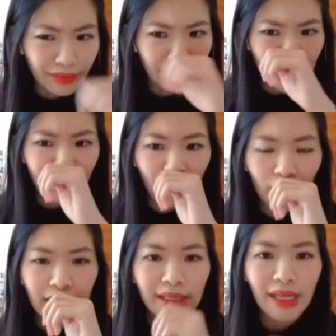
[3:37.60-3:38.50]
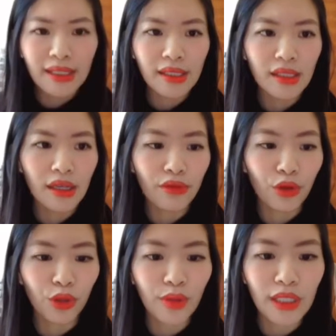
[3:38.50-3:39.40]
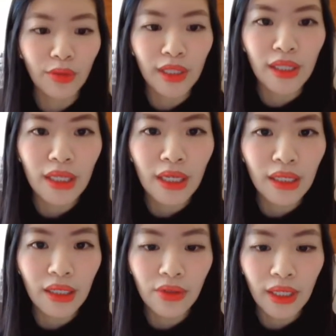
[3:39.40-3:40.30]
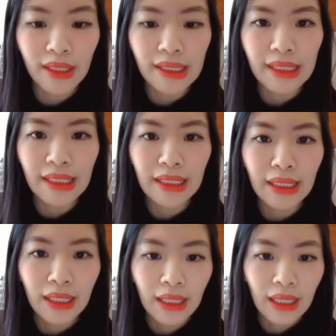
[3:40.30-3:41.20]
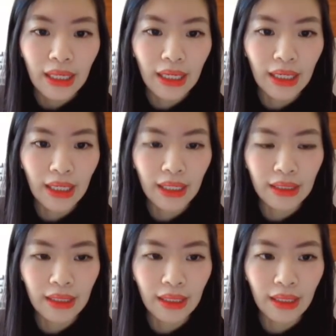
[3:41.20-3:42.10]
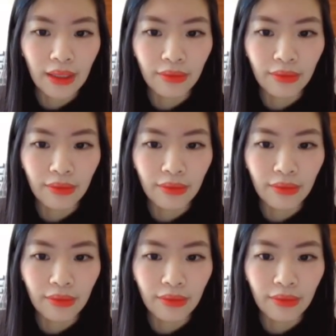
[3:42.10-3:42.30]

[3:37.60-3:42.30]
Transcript: have all these classes here for 2020, and then you can see the